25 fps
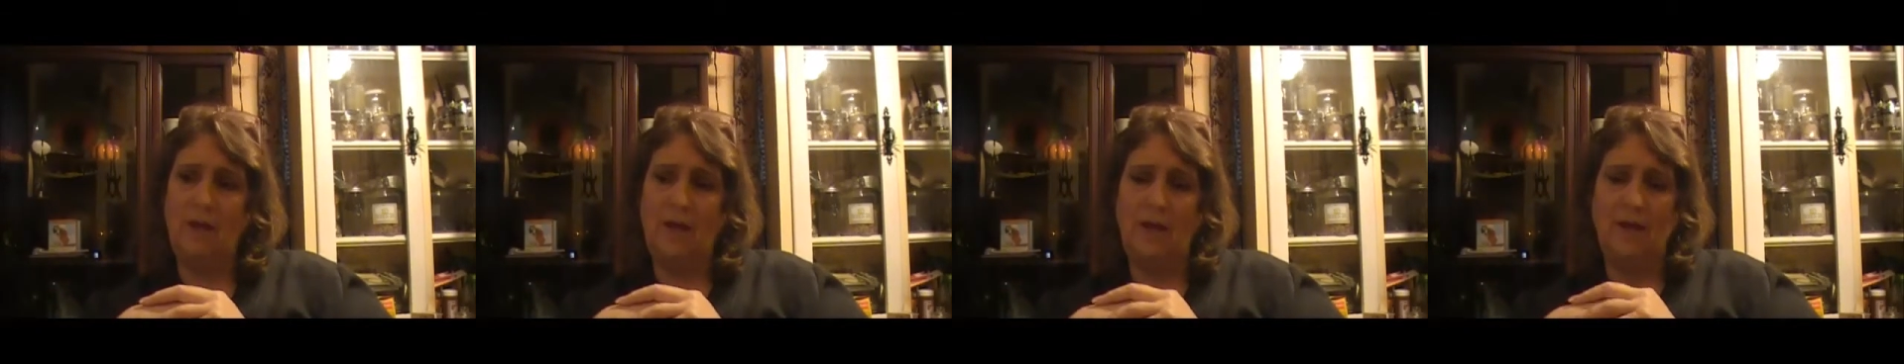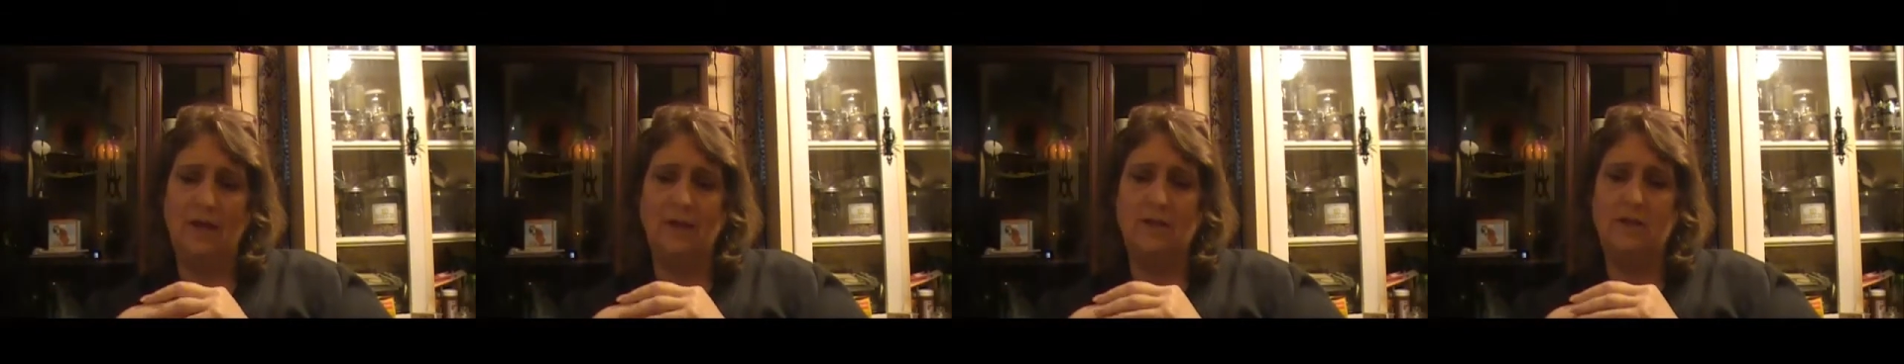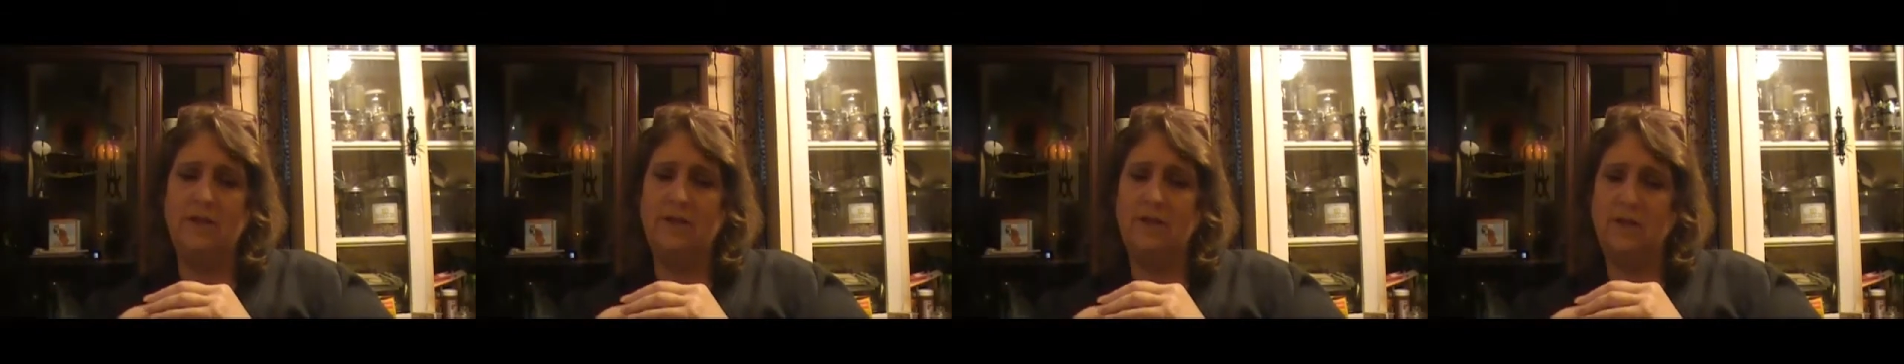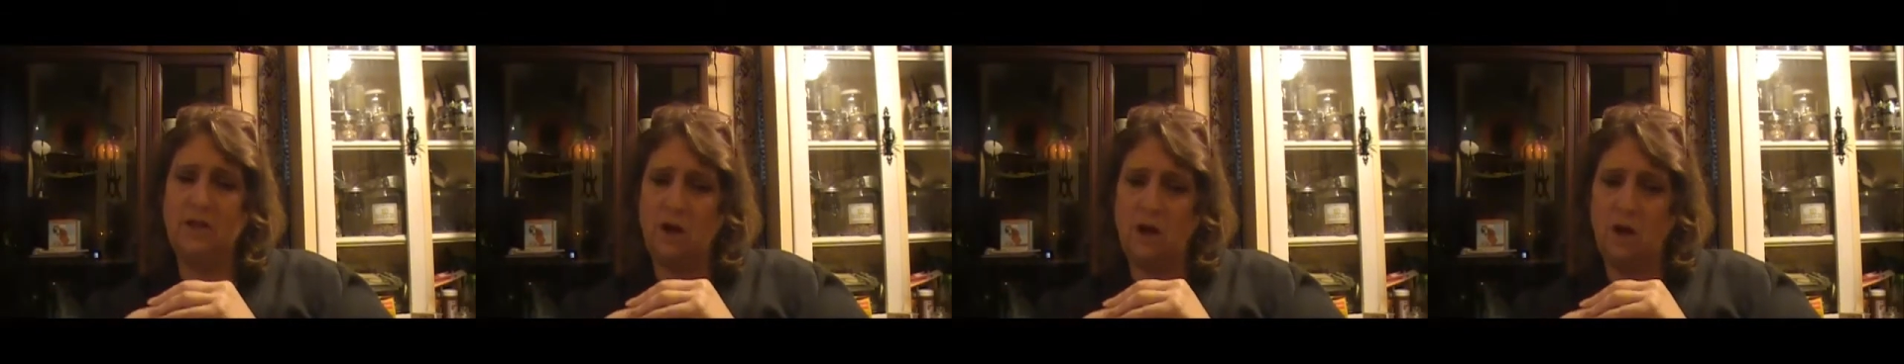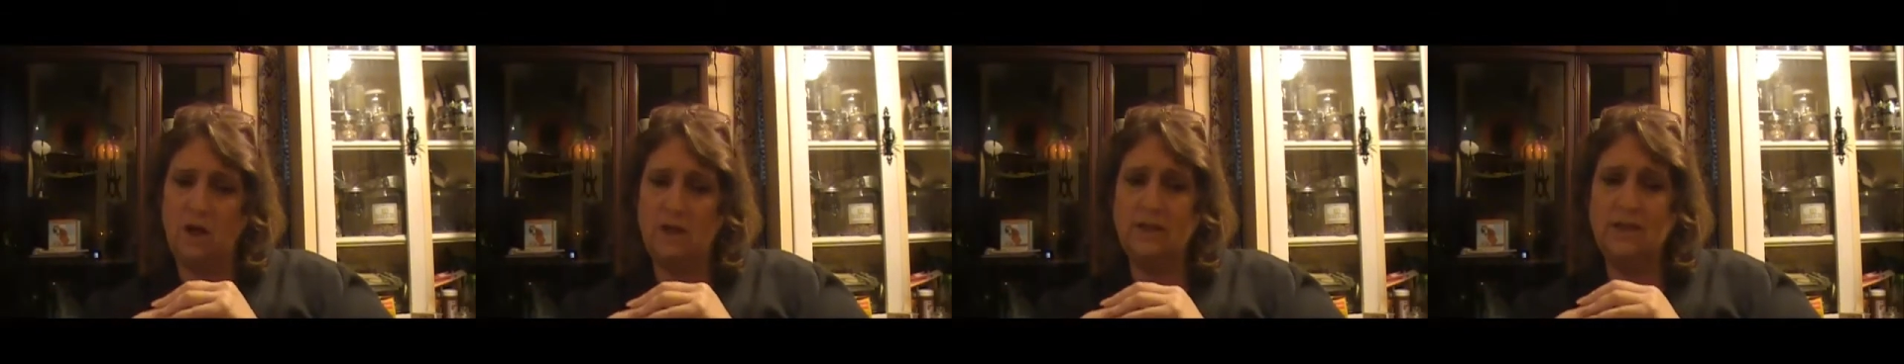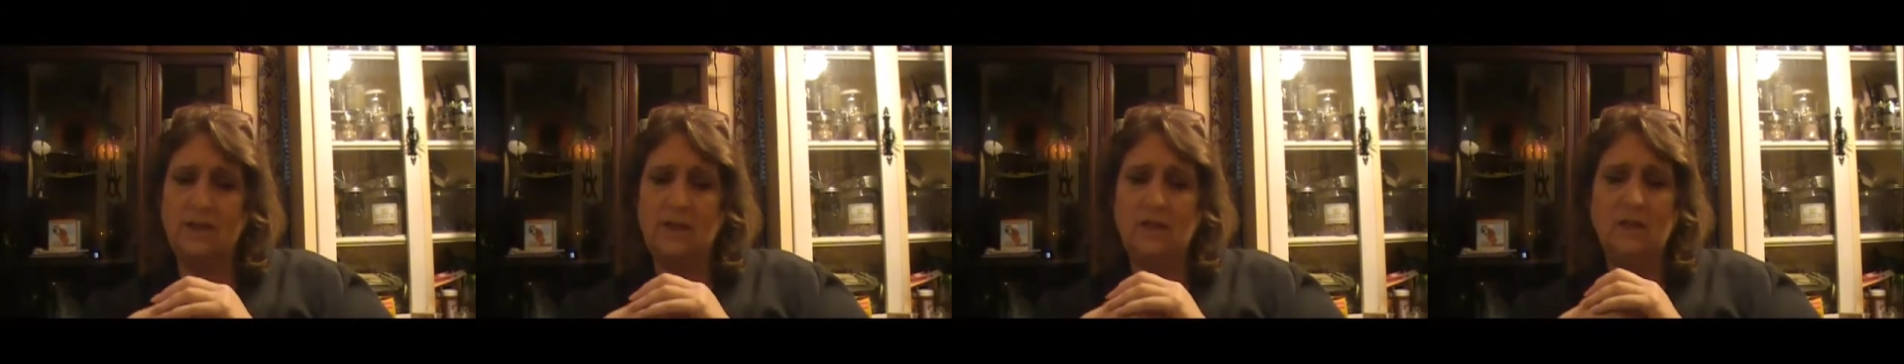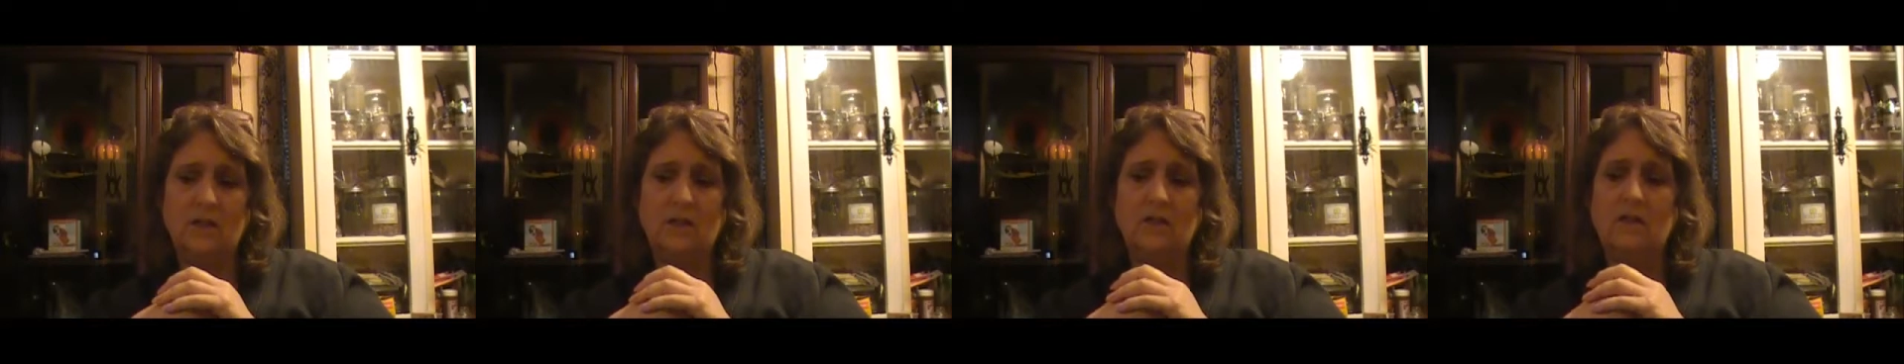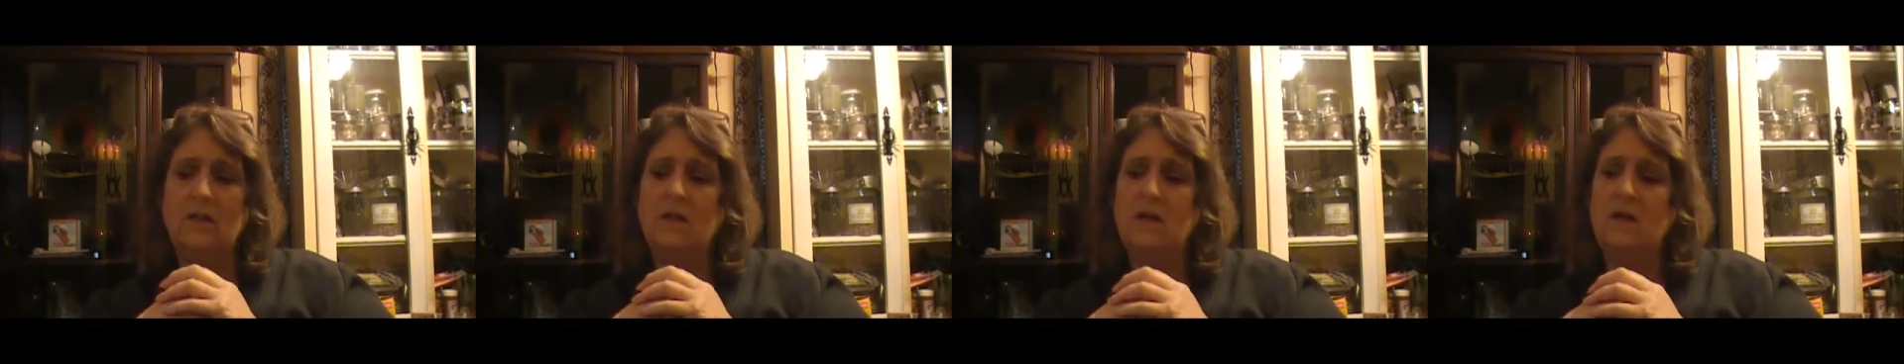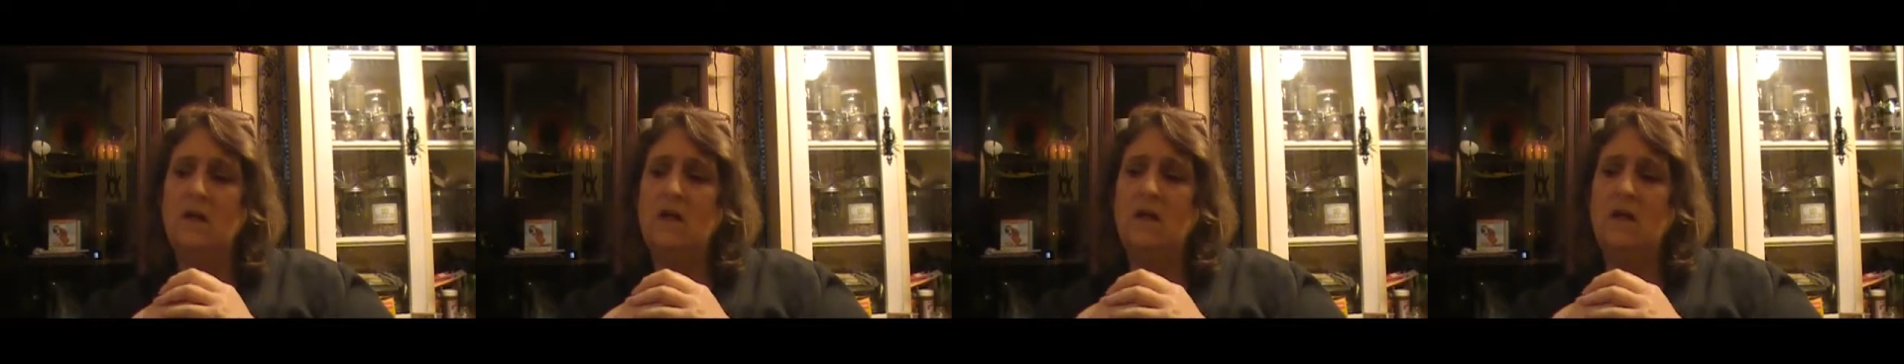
And it starts in